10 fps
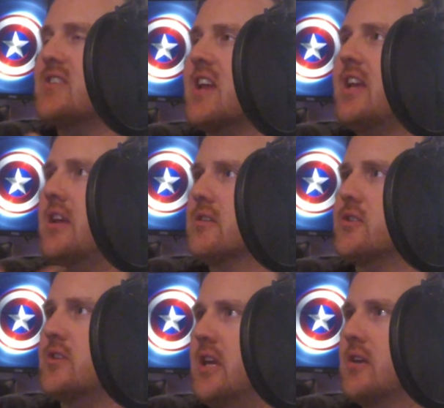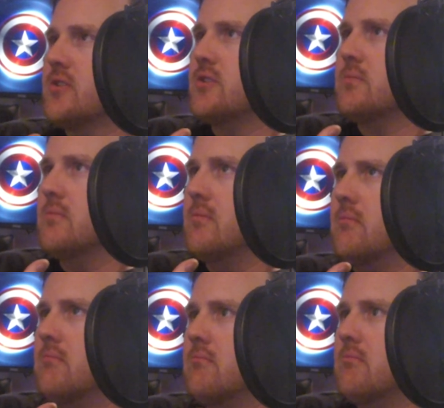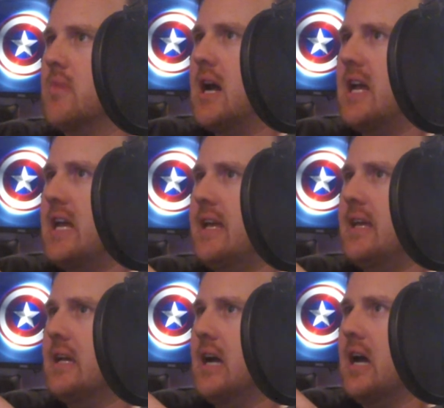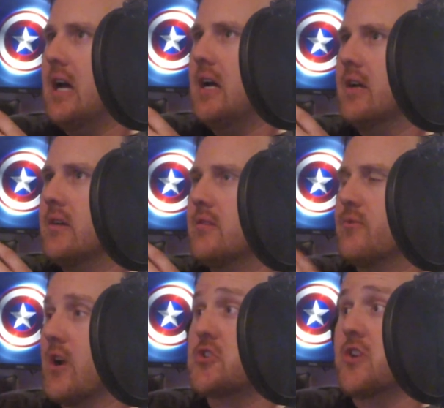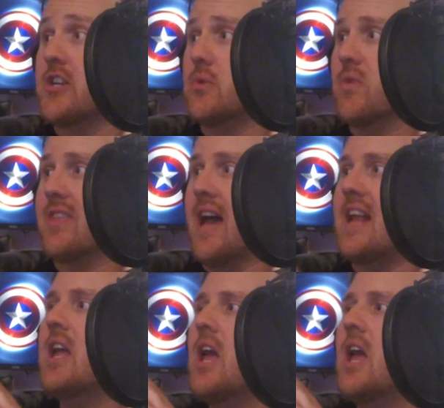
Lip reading: is, here's my frustration with that.